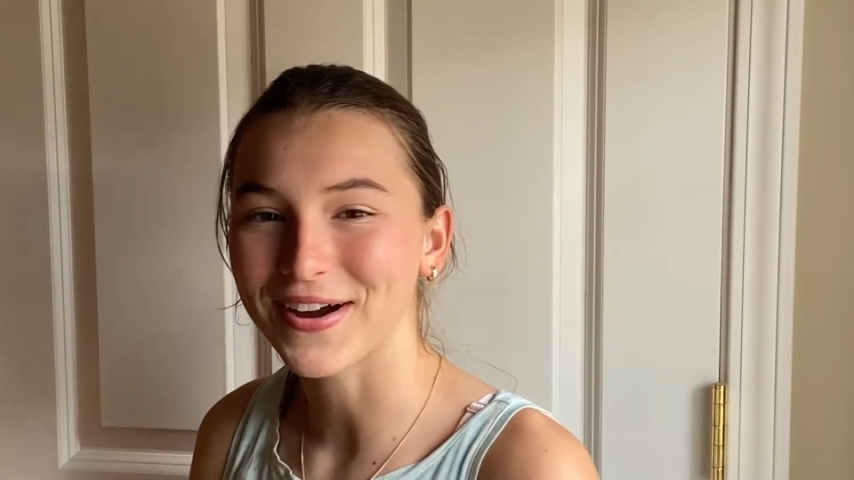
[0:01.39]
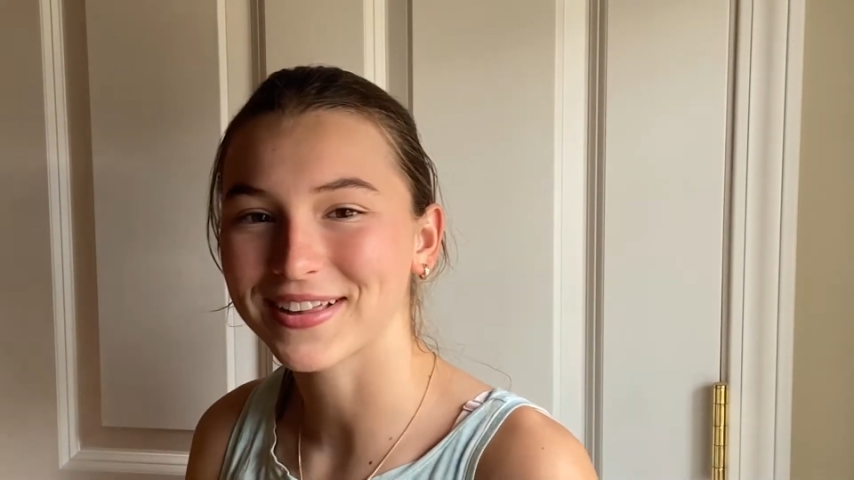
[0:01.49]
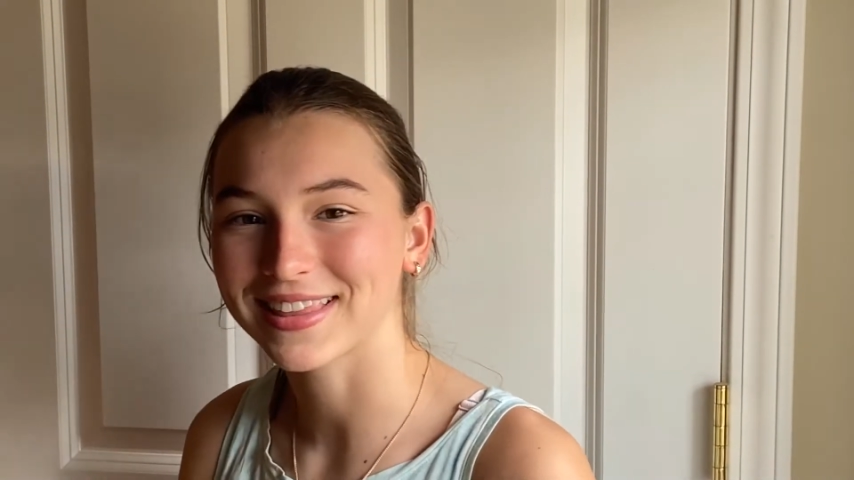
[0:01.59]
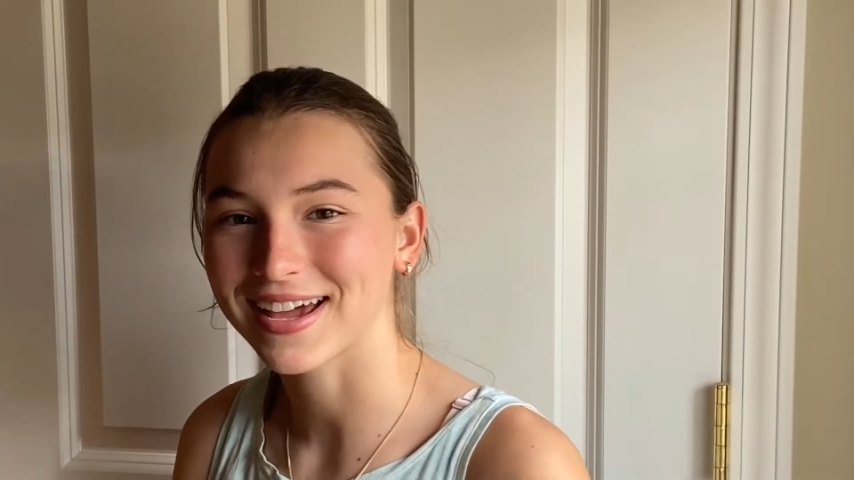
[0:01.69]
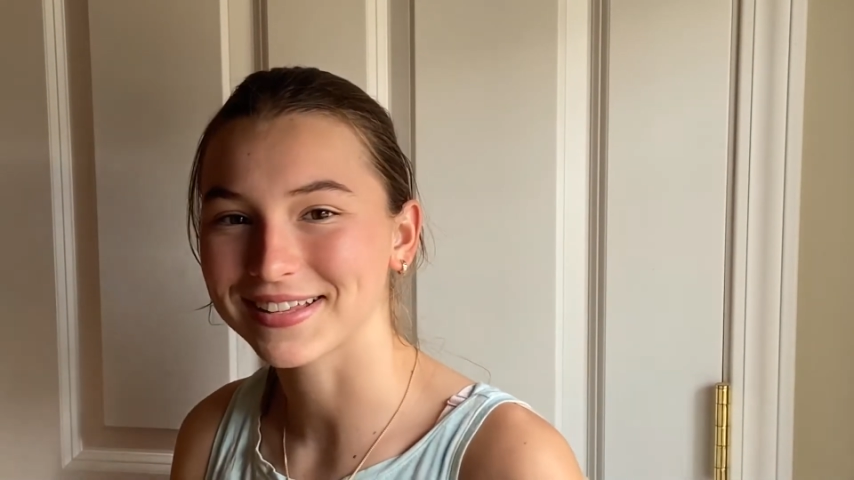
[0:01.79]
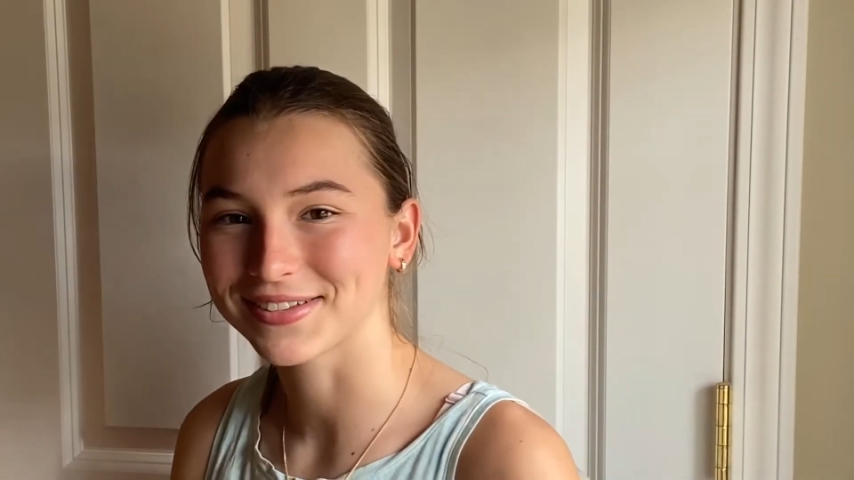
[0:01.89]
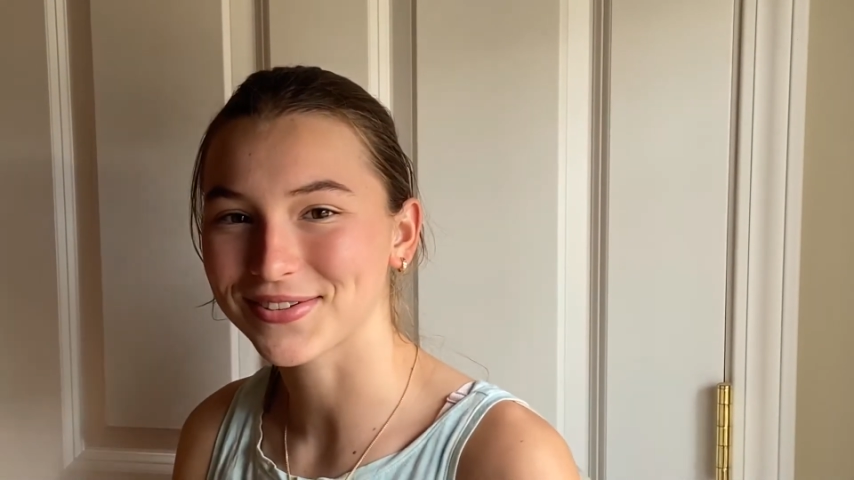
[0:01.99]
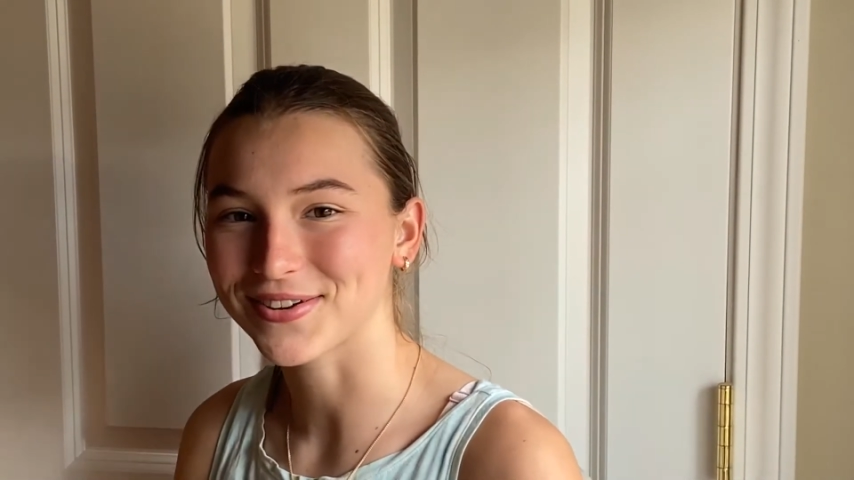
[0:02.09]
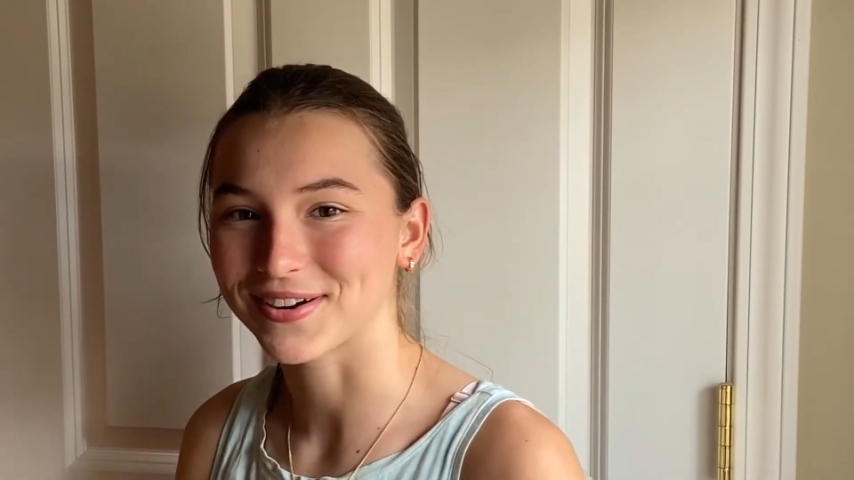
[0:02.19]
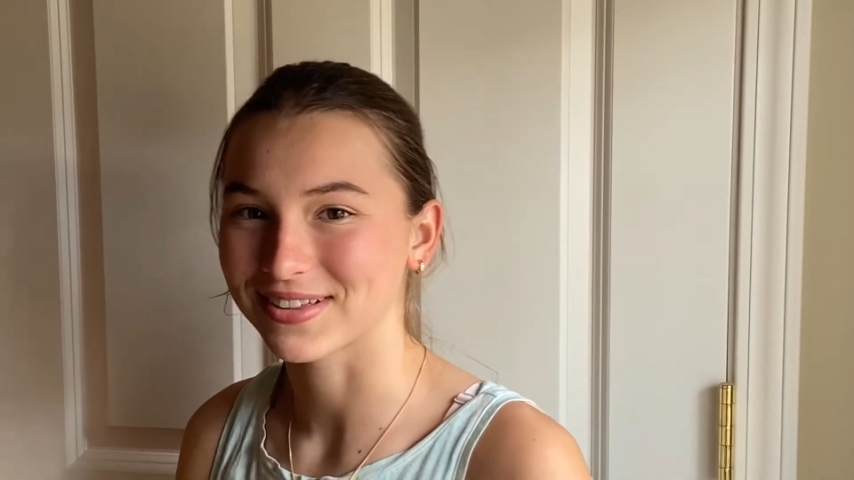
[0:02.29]
online
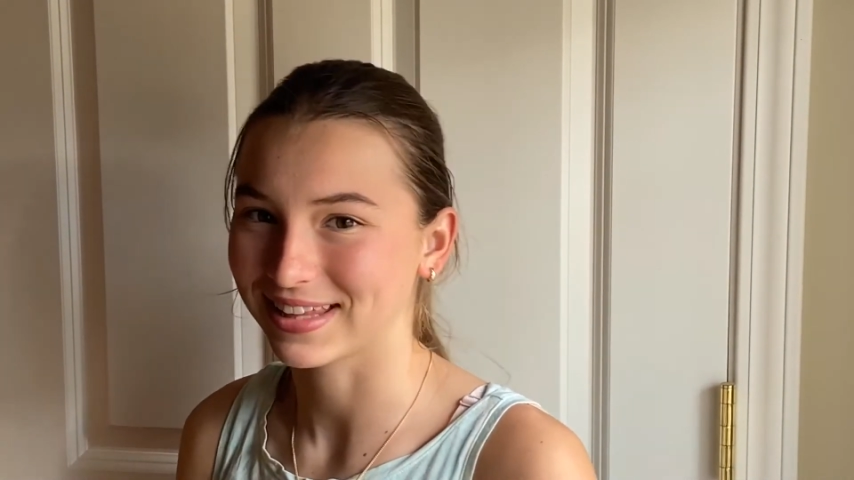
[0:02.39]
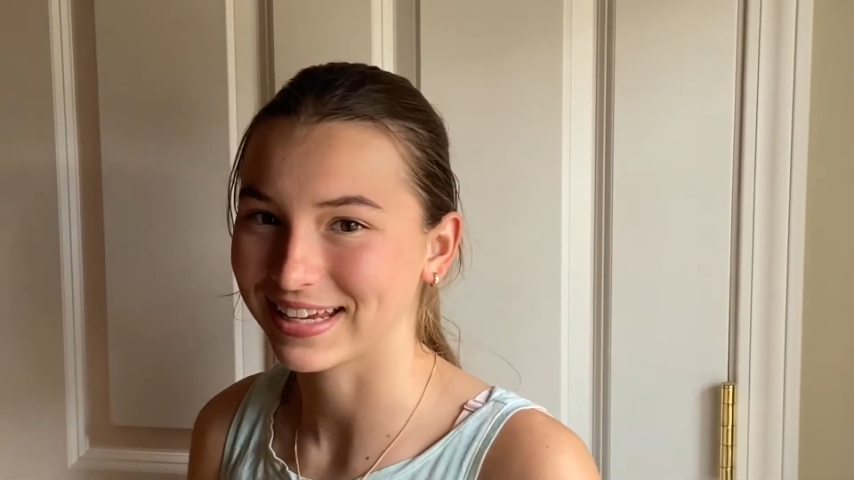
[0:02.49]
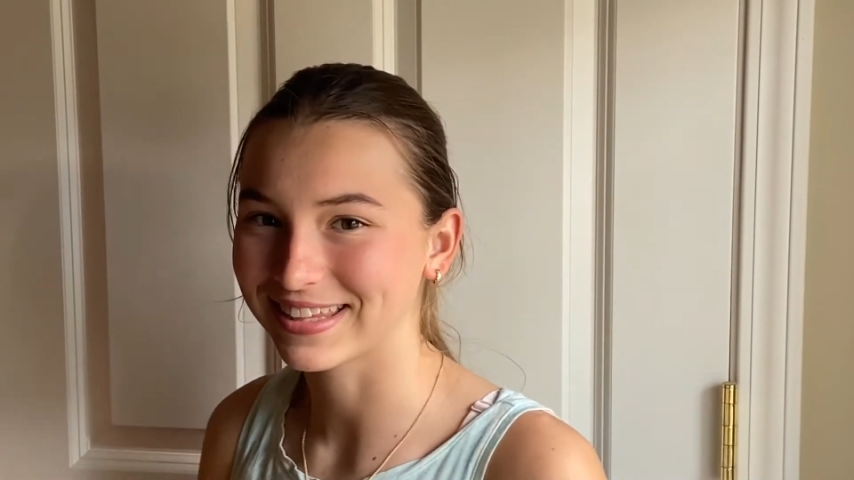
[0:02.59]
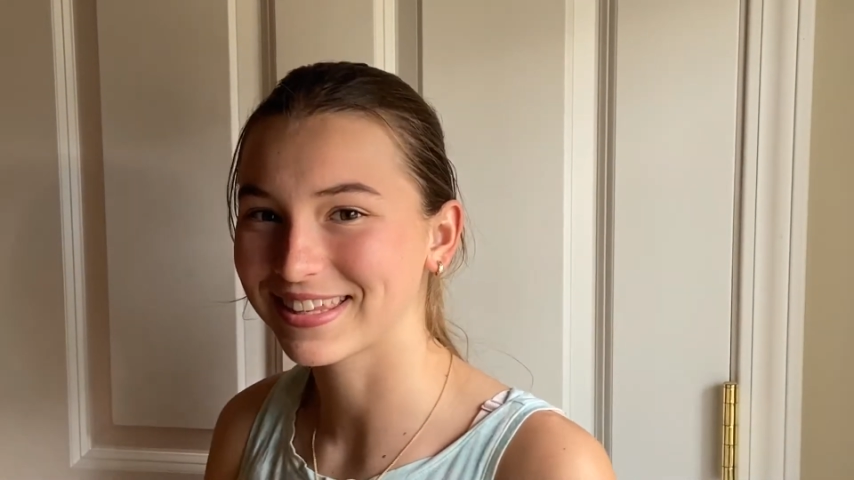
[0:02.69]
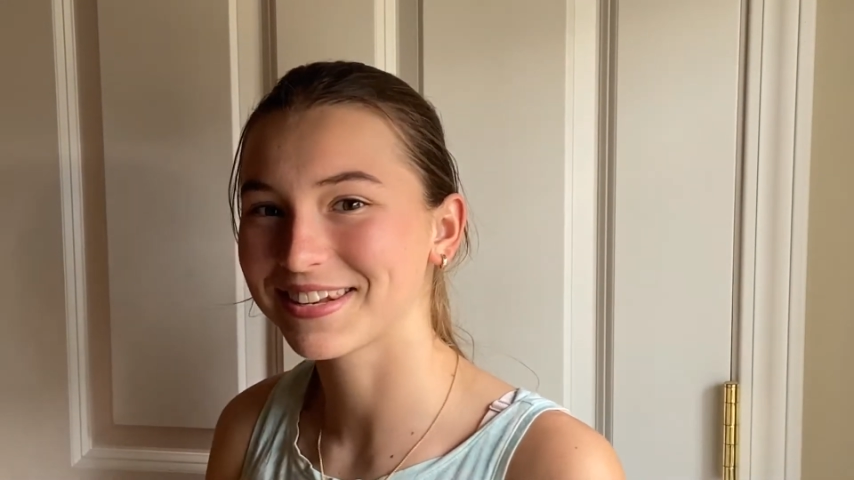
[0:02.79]
store, link in the